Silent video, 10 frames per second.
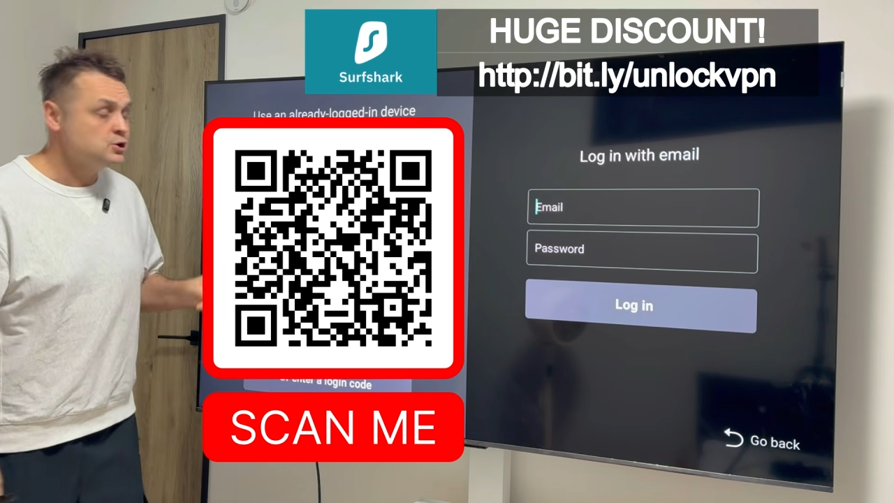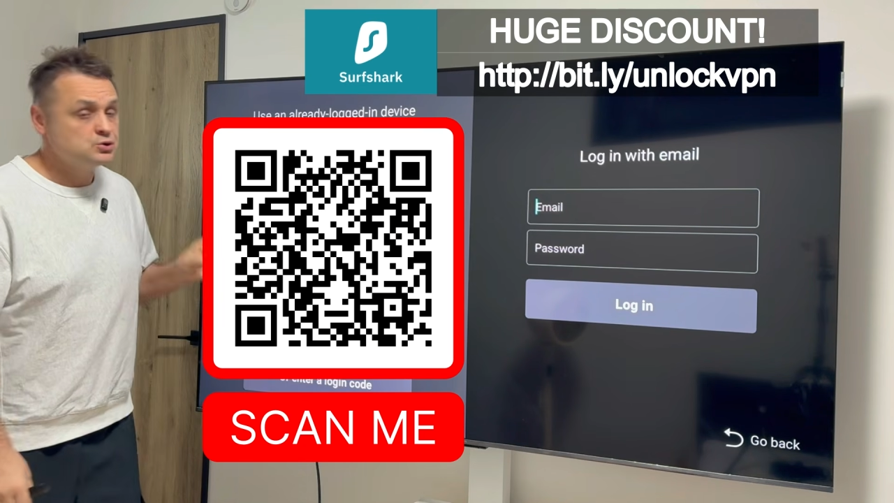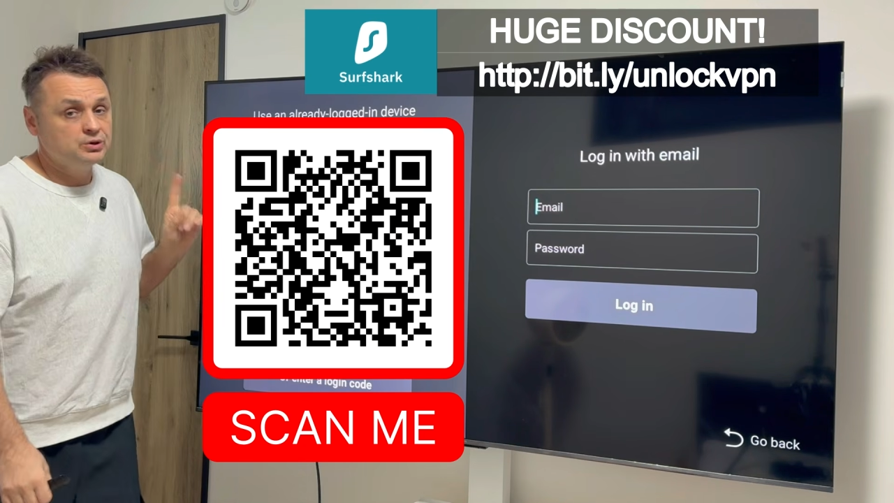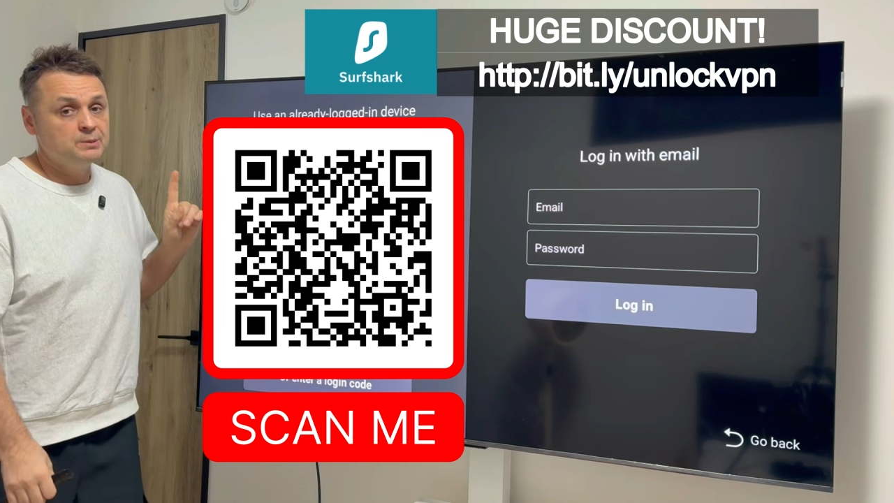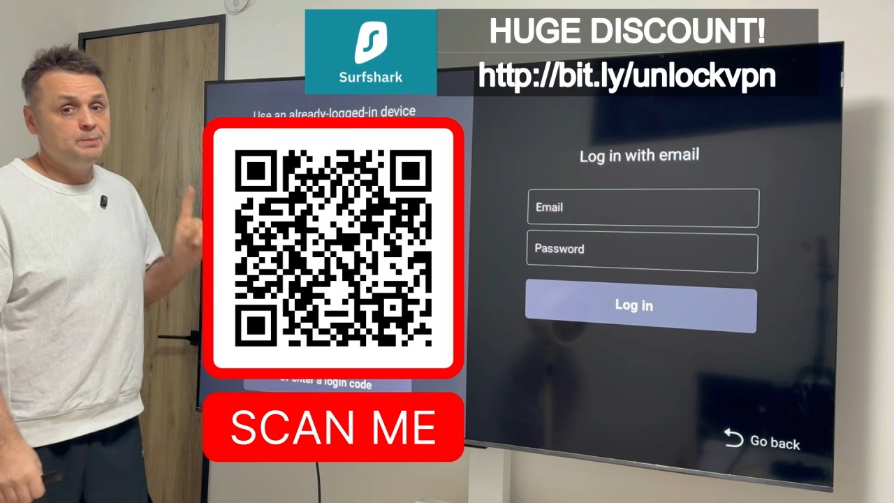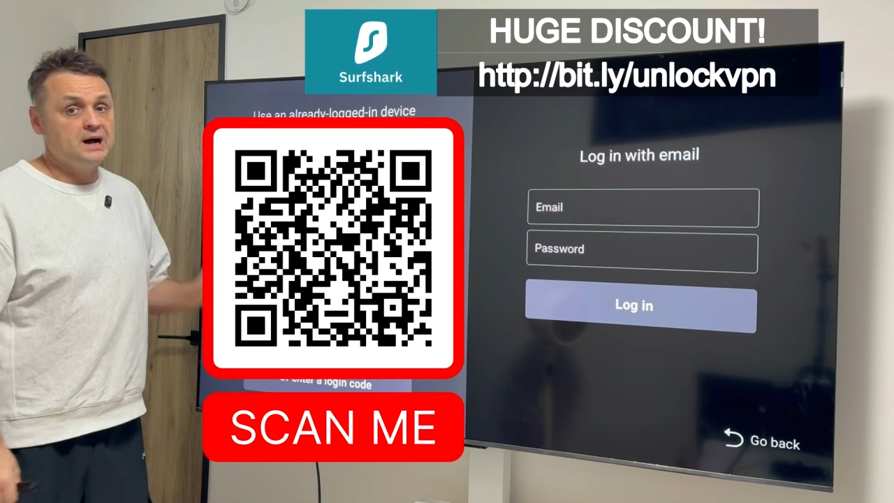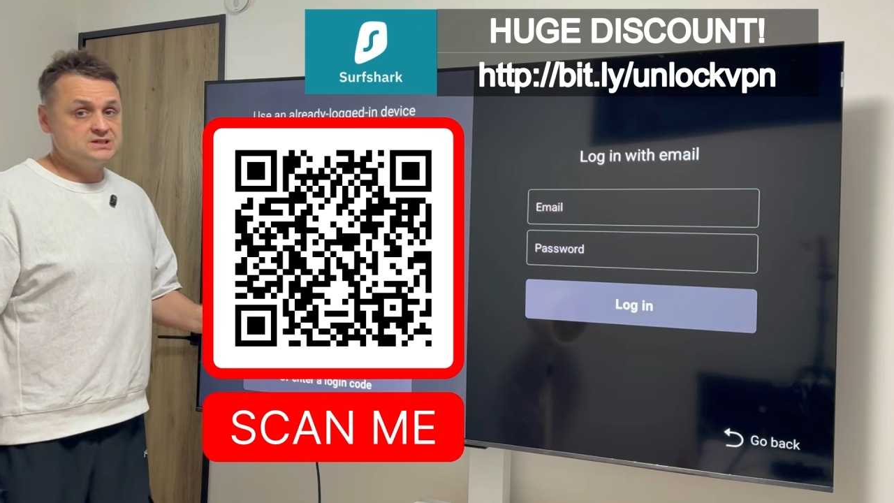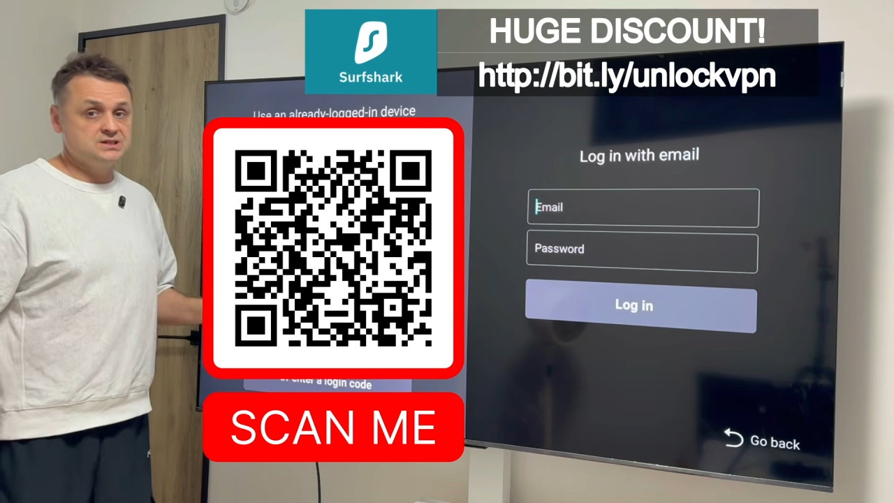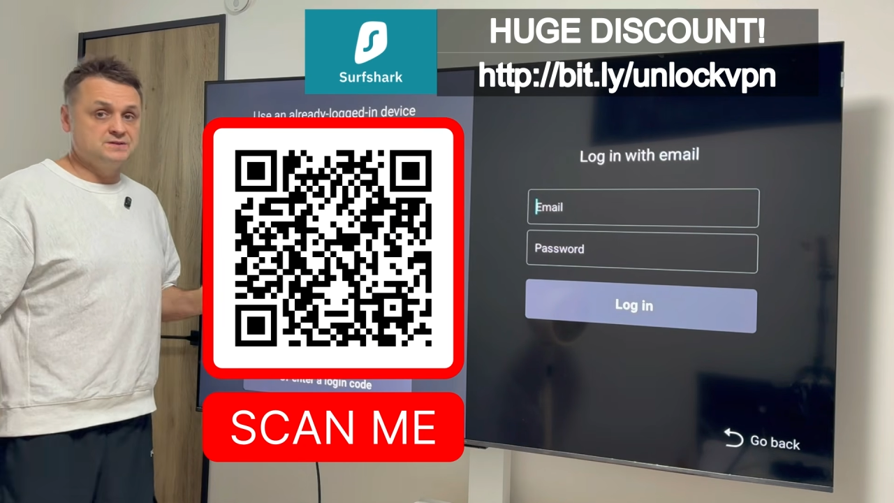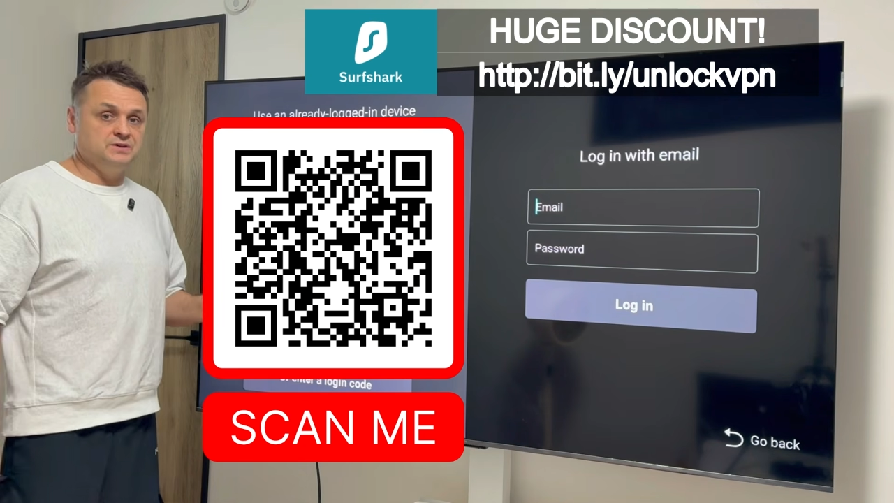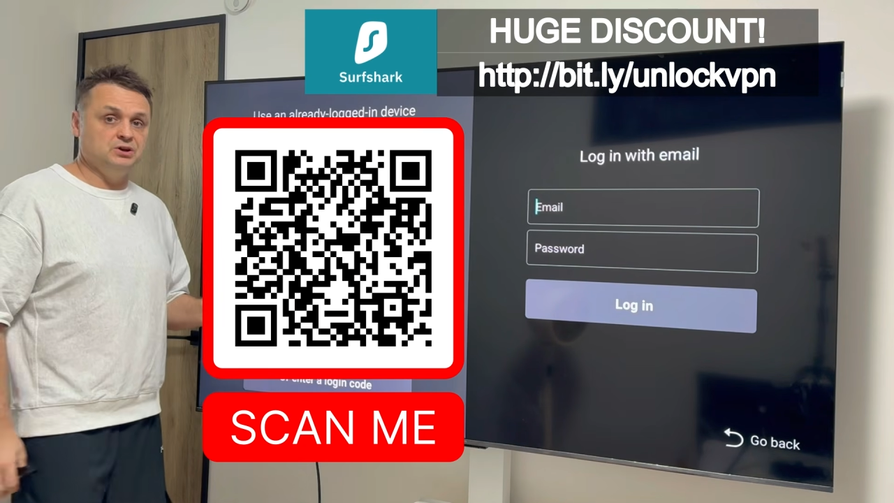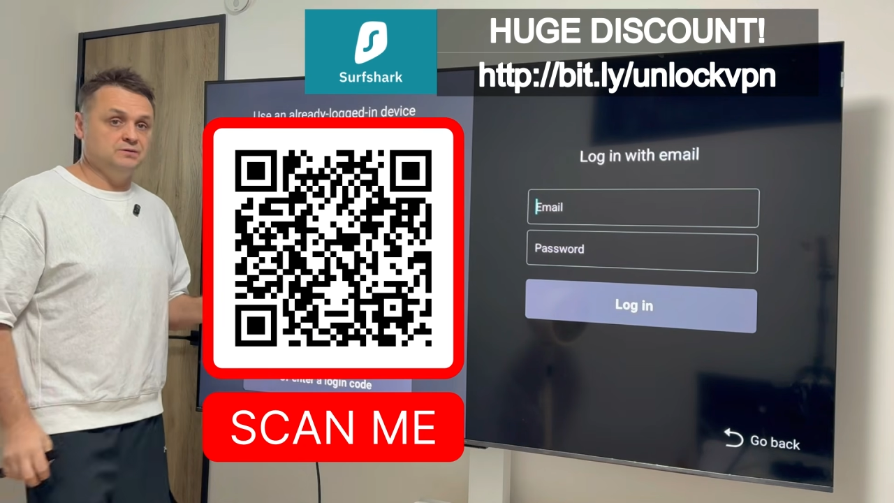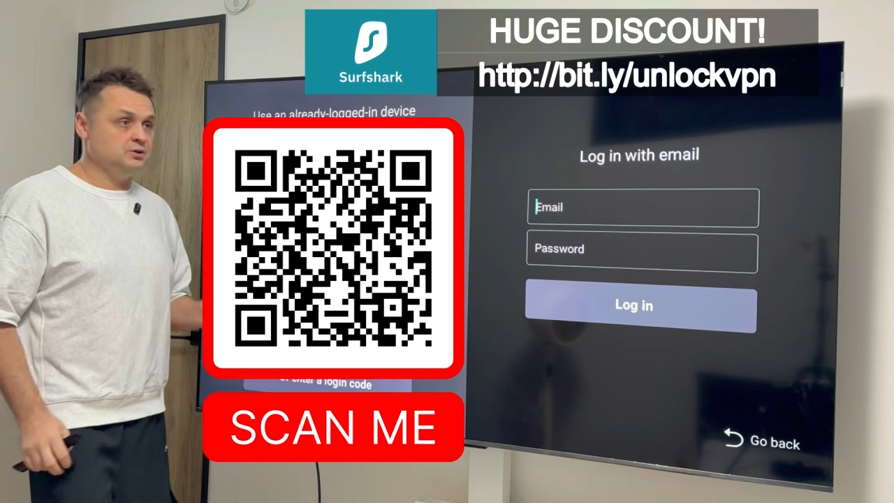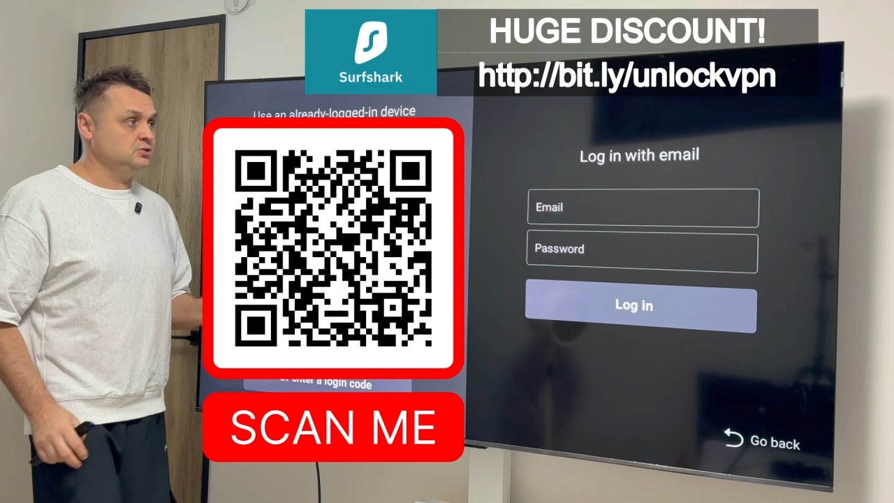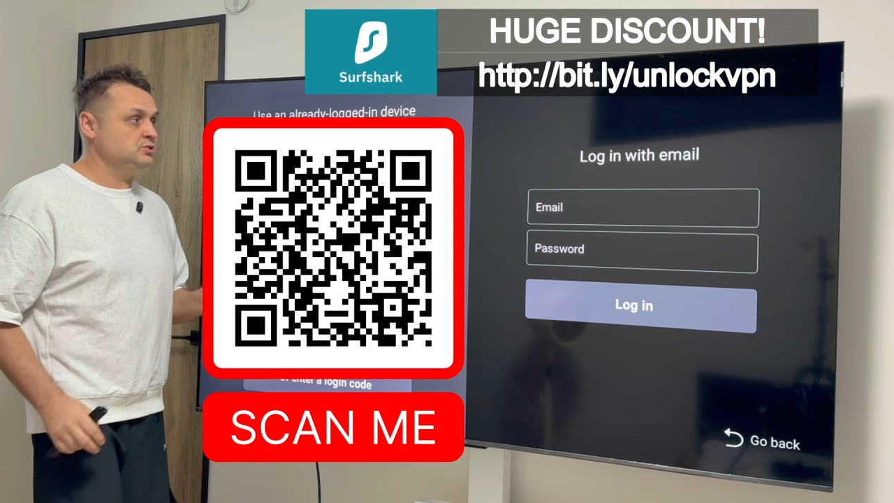So you can pause this video
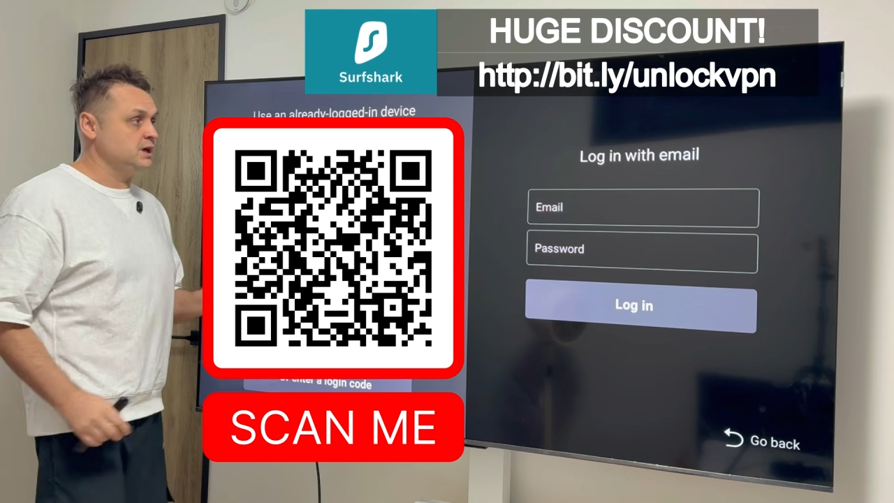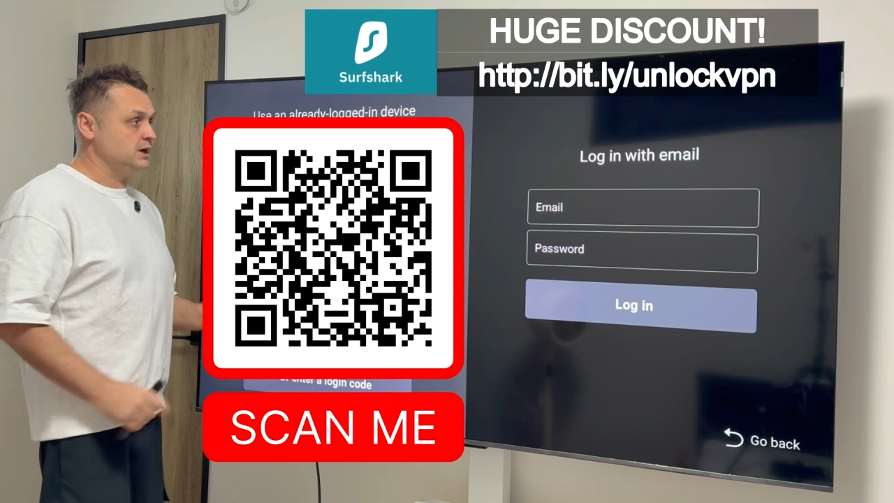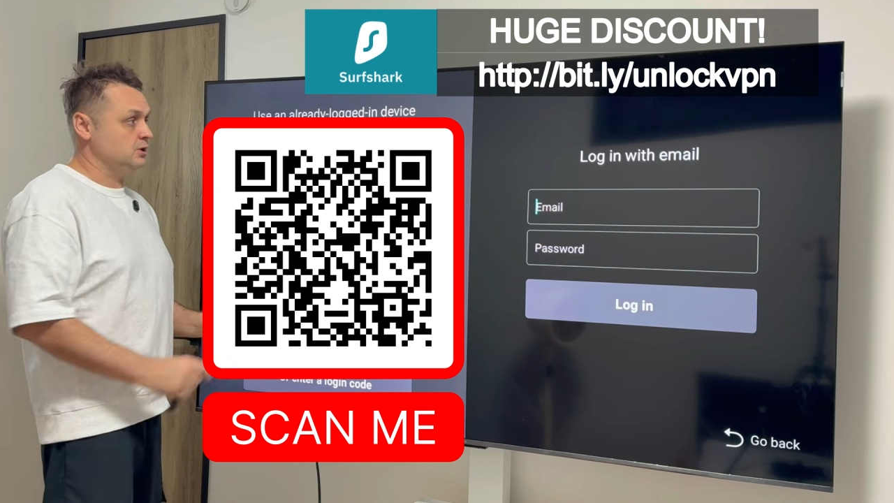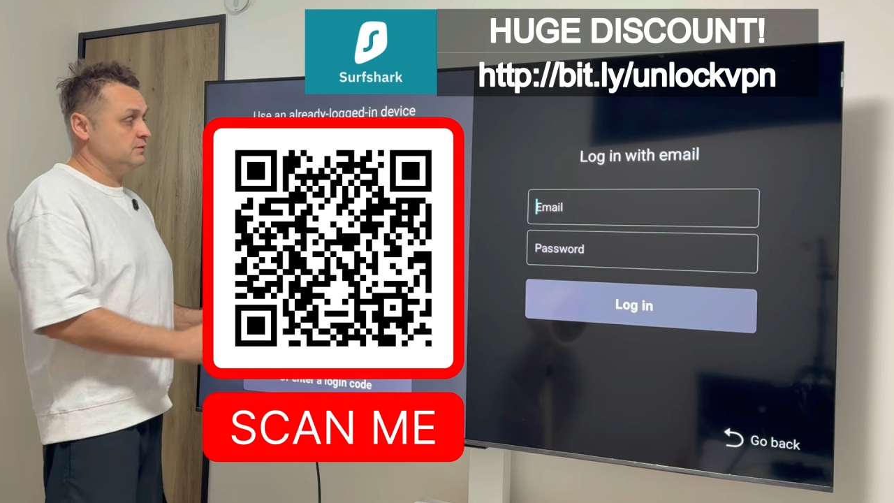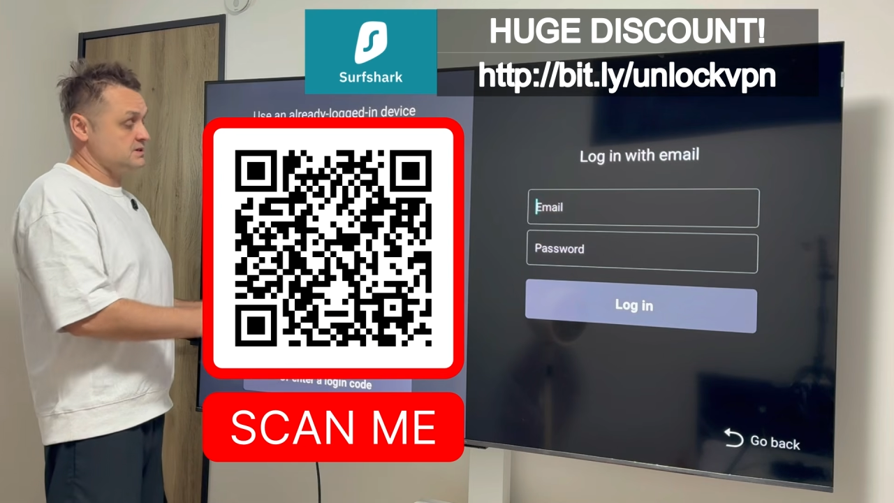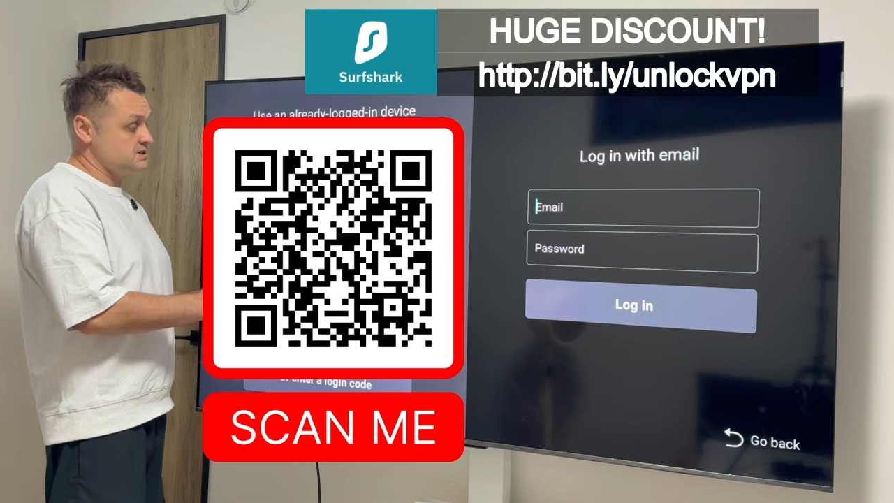if you need to take care of it.